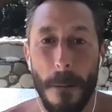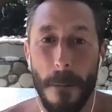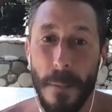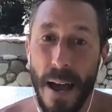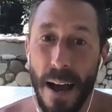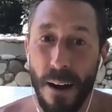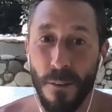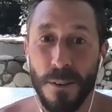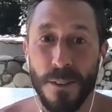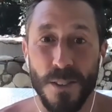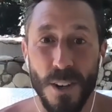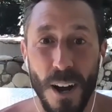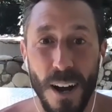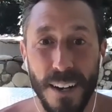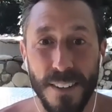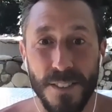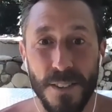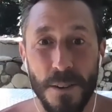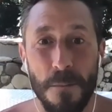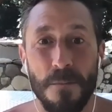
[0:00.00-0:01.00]
That one's
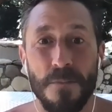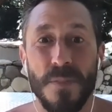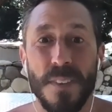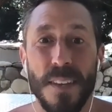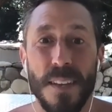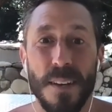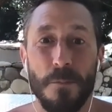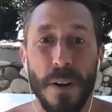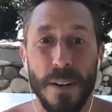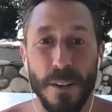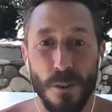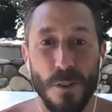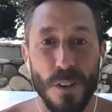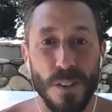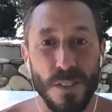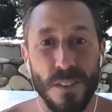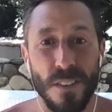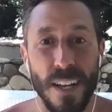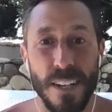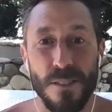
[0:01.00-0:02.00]
awesome.
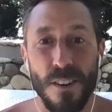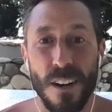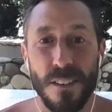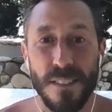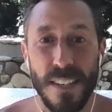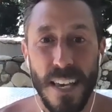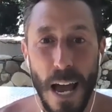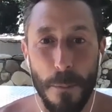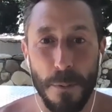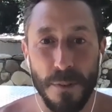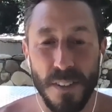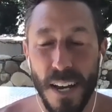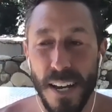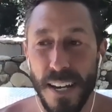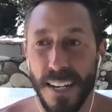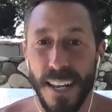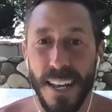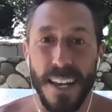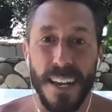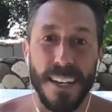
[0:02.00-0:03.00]
Microcrystalline
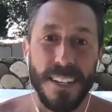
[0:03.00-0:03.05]
hydroxyapatite.